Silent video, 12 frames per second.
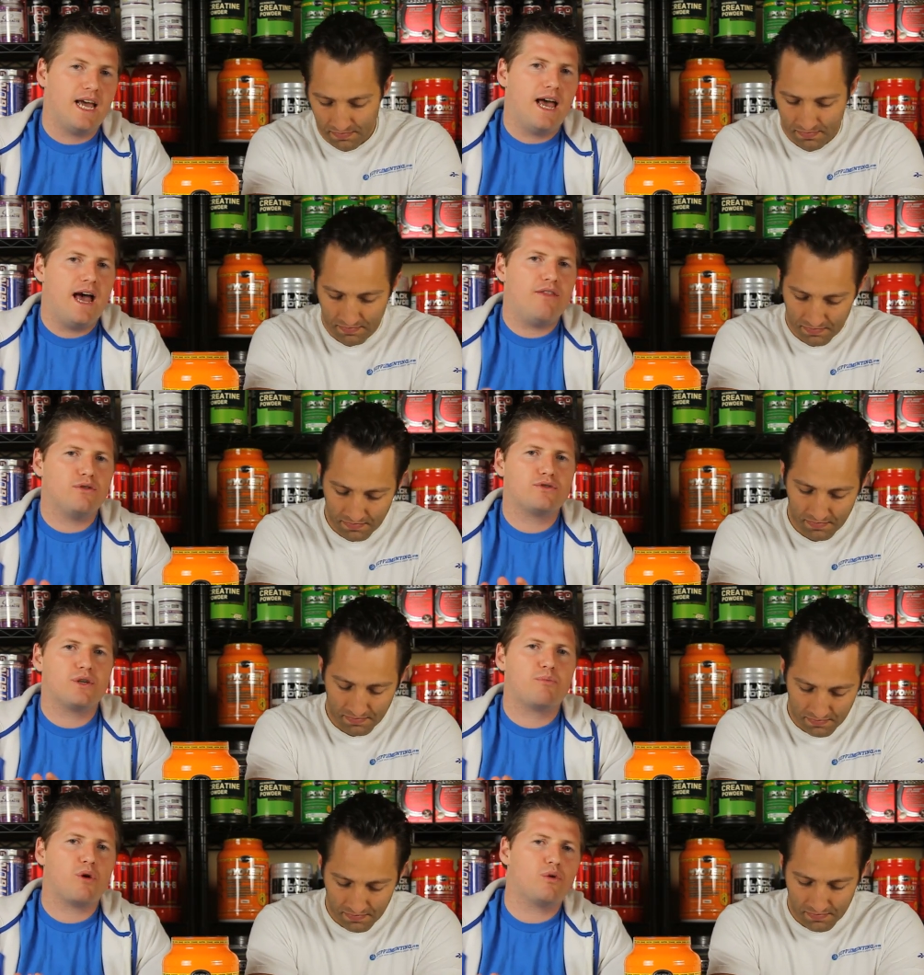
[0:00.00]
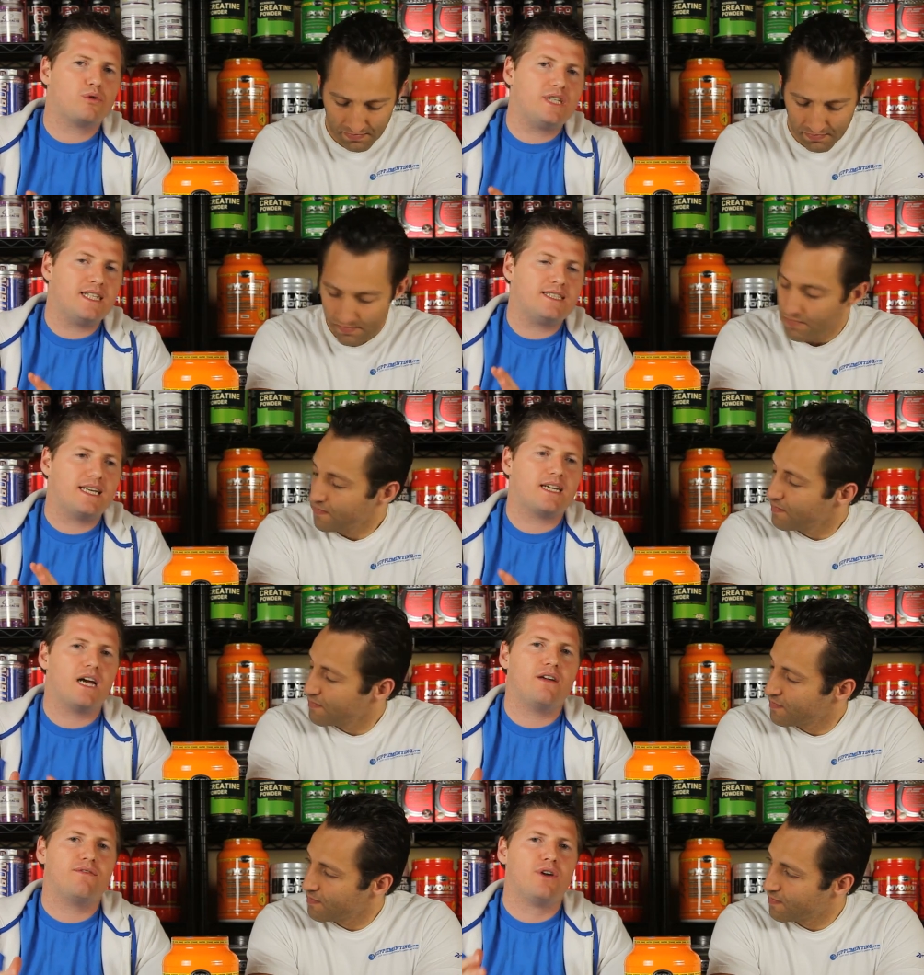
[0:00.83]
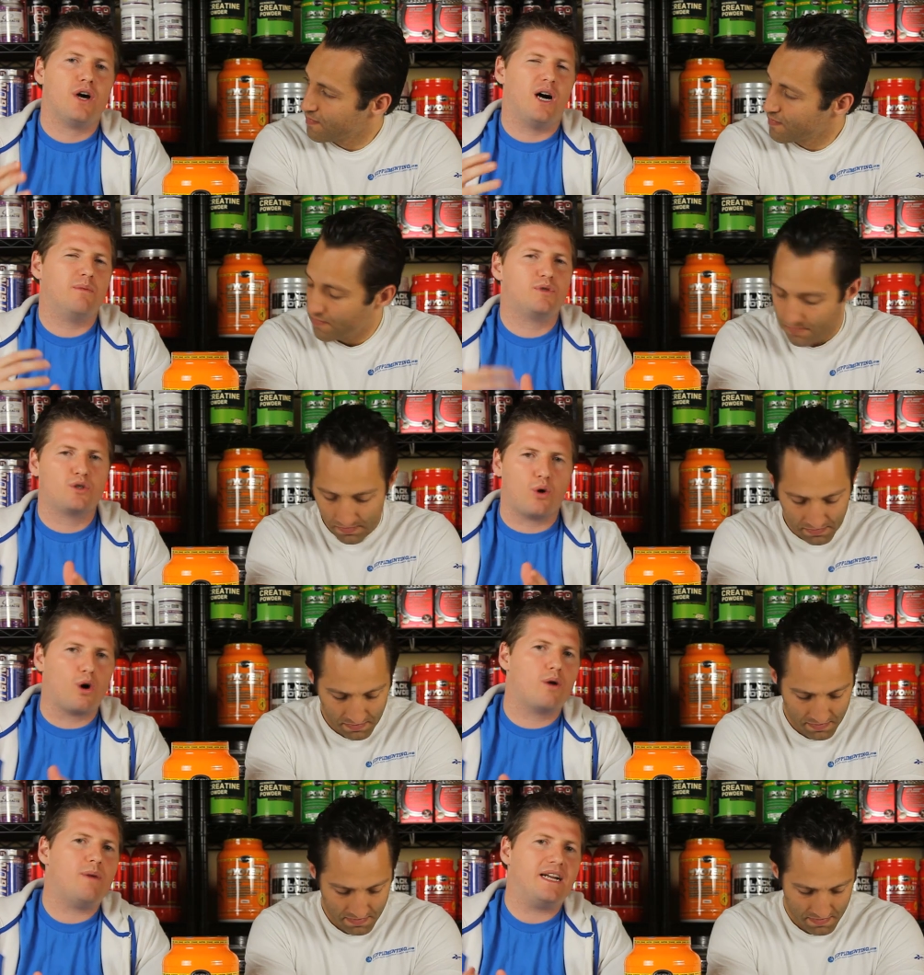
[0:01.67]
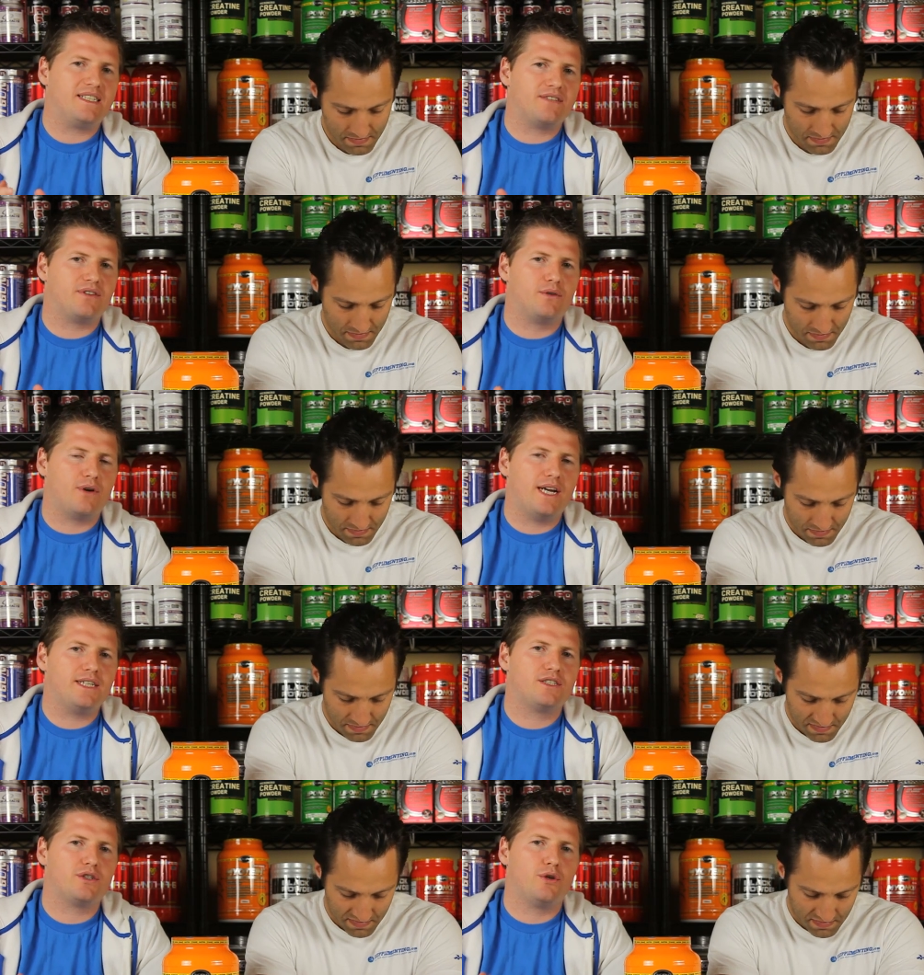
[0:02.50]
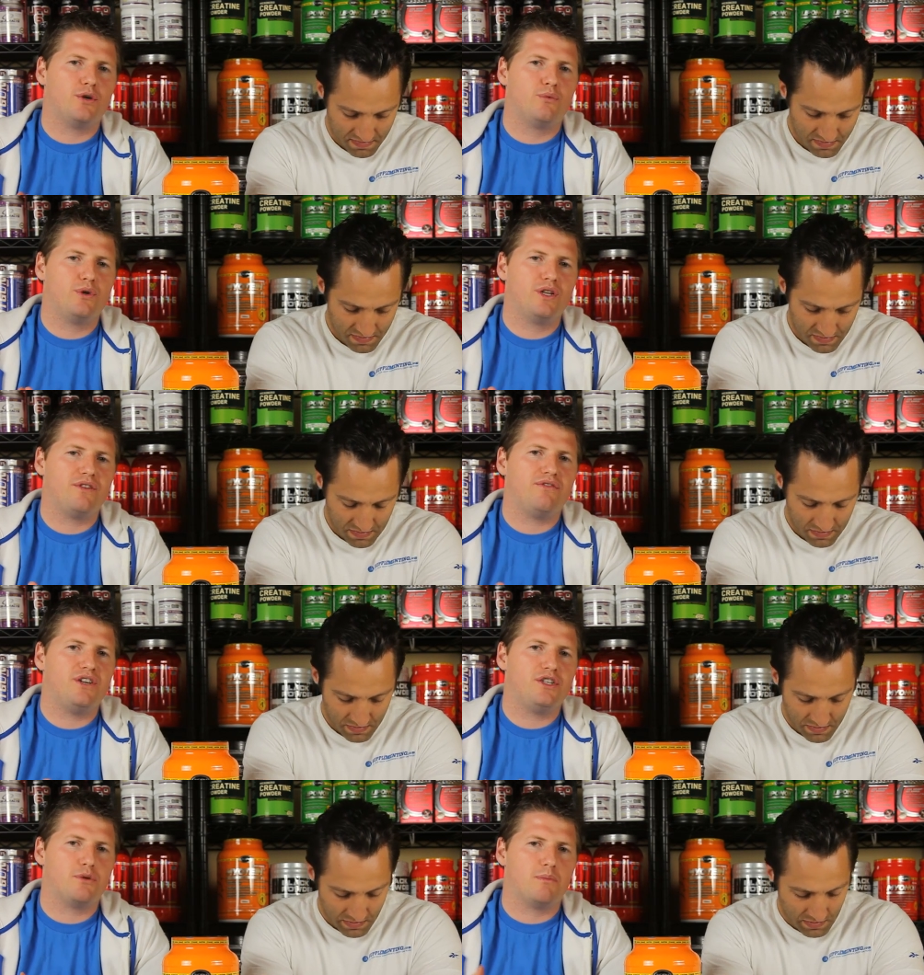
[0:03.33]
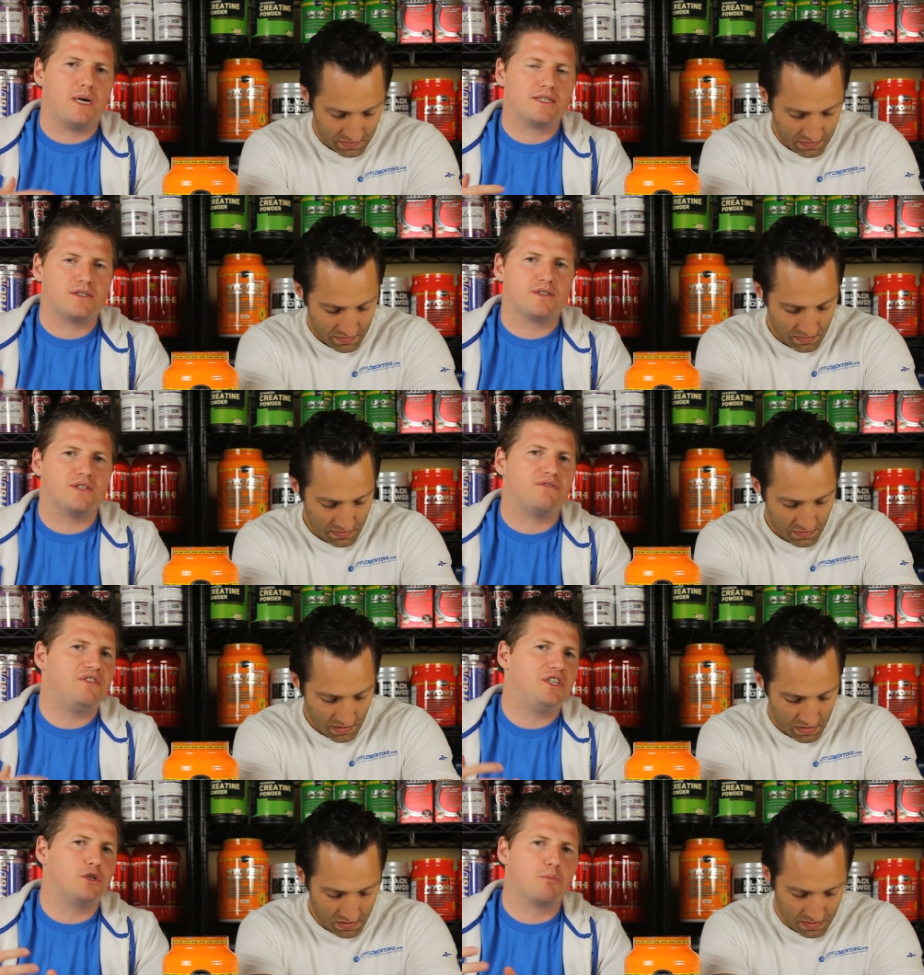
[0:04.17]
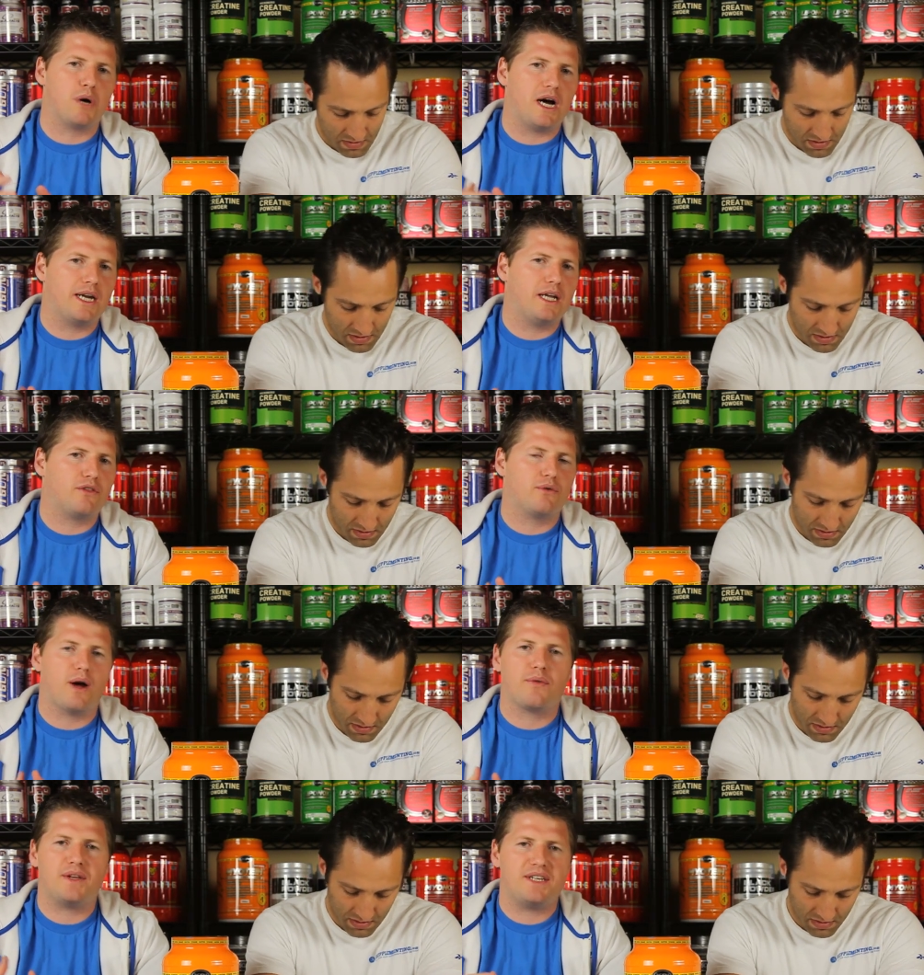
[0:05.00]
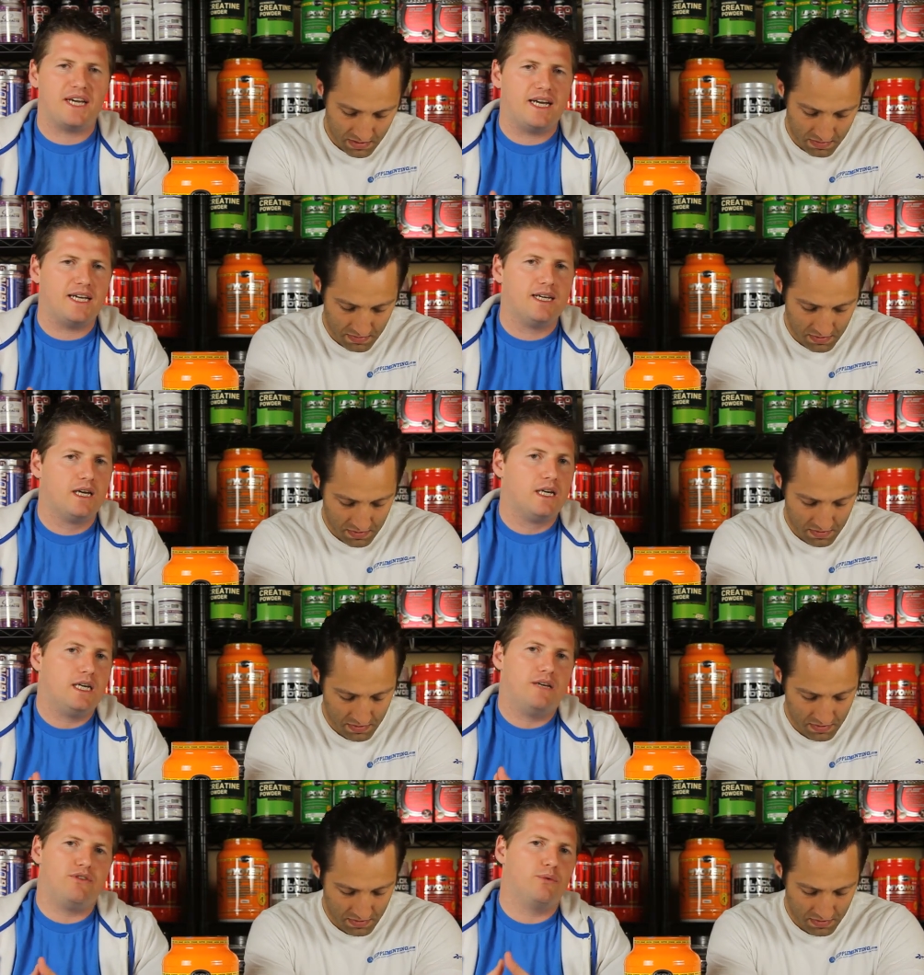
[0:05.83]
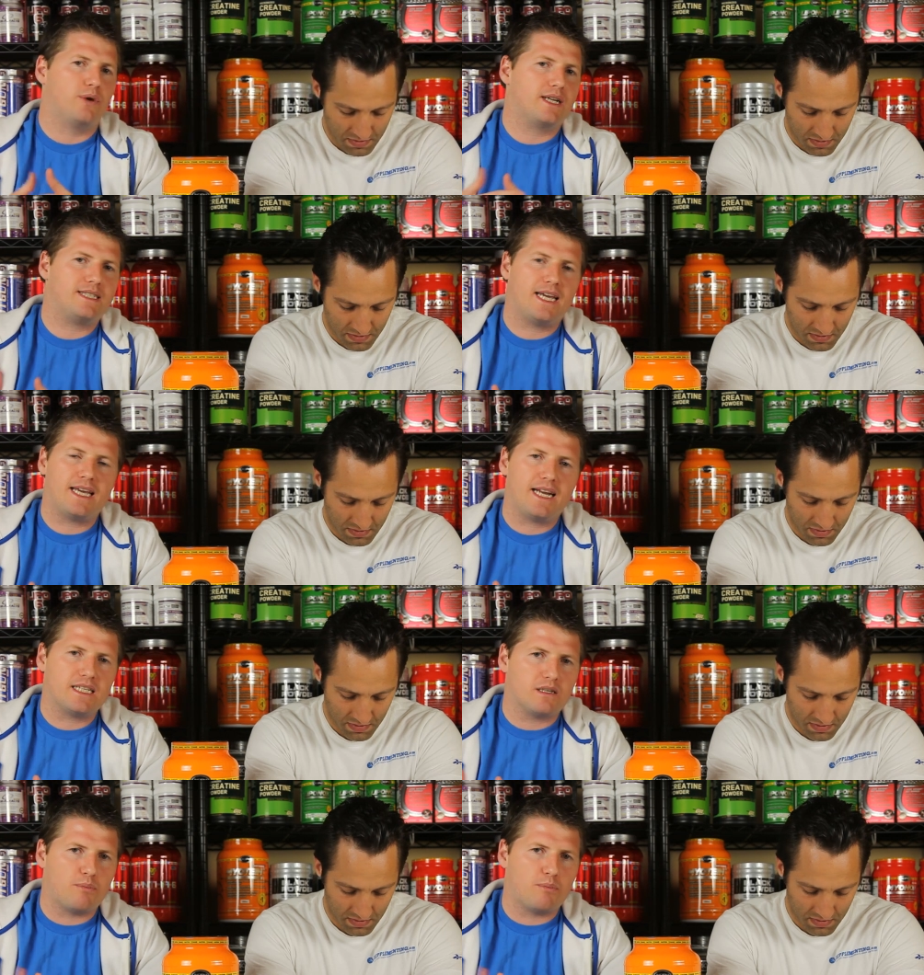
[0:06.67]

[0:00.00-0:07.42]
Speaker 1: And those three proteins, they kind of absorb at different rates, so you really feed your muscles and feed your body throughout the day. If you want to take it as a